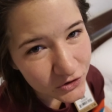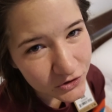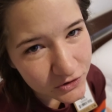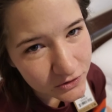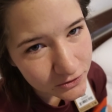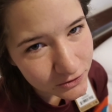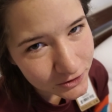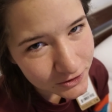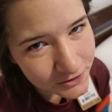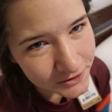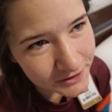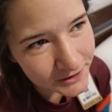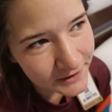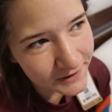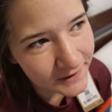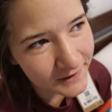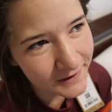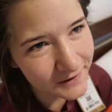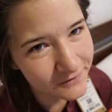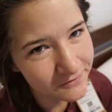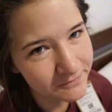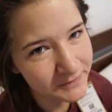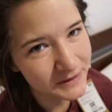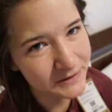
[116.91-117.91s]

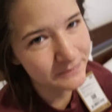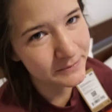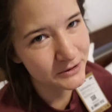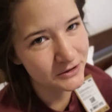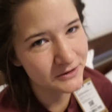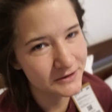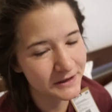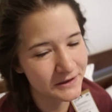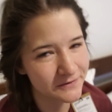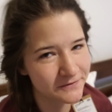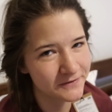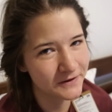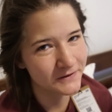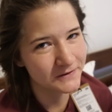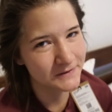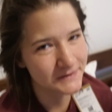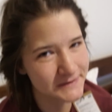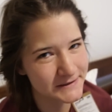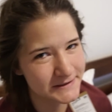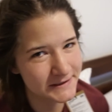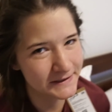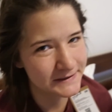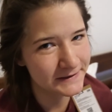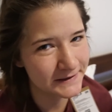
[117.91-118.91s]
Usually, if my birthday fell
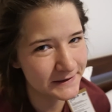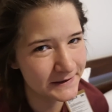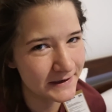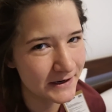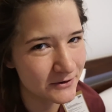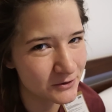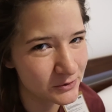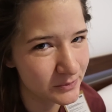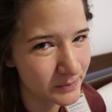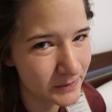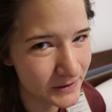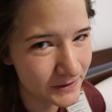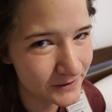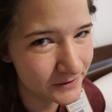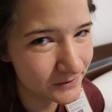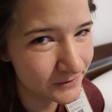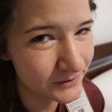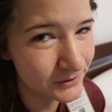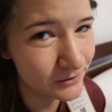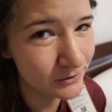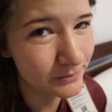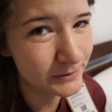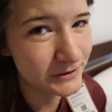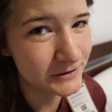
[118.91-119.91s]
on Sunday, I would be a
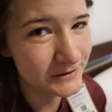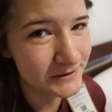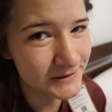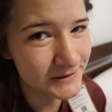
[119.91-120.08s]
little bit